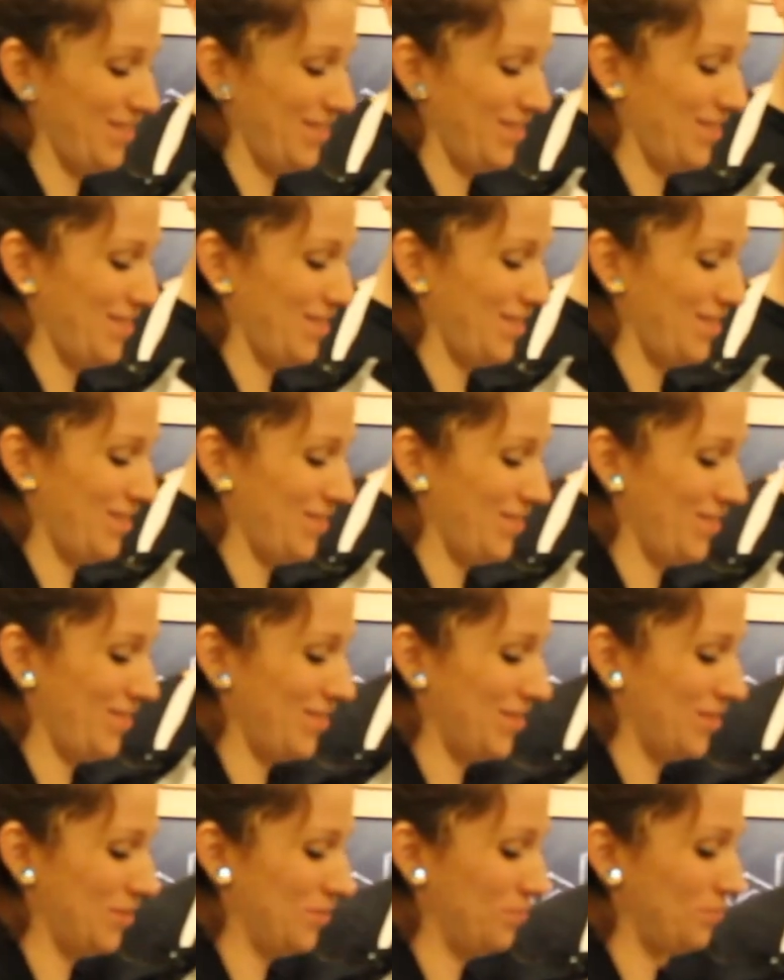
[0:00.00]

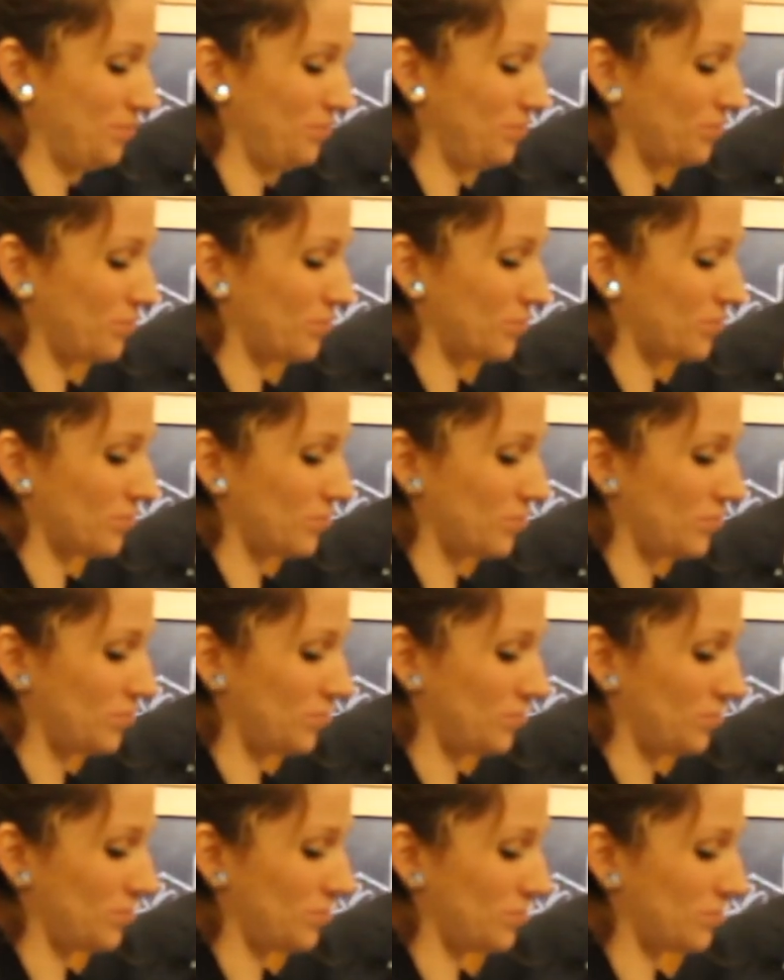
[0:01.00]

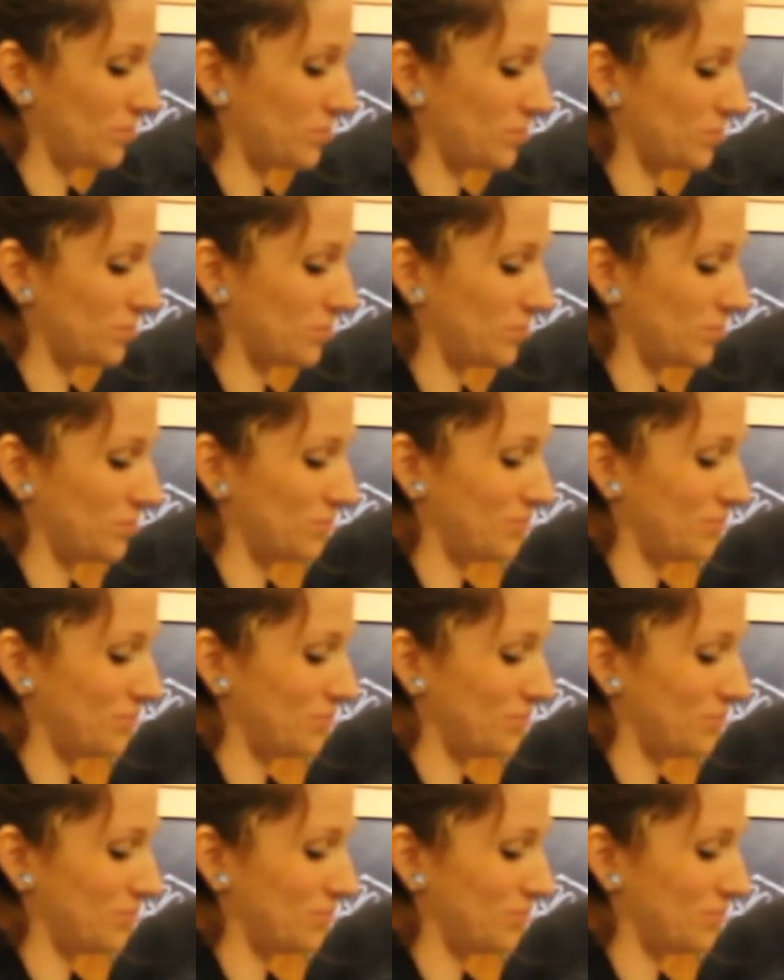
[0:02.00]
(silent)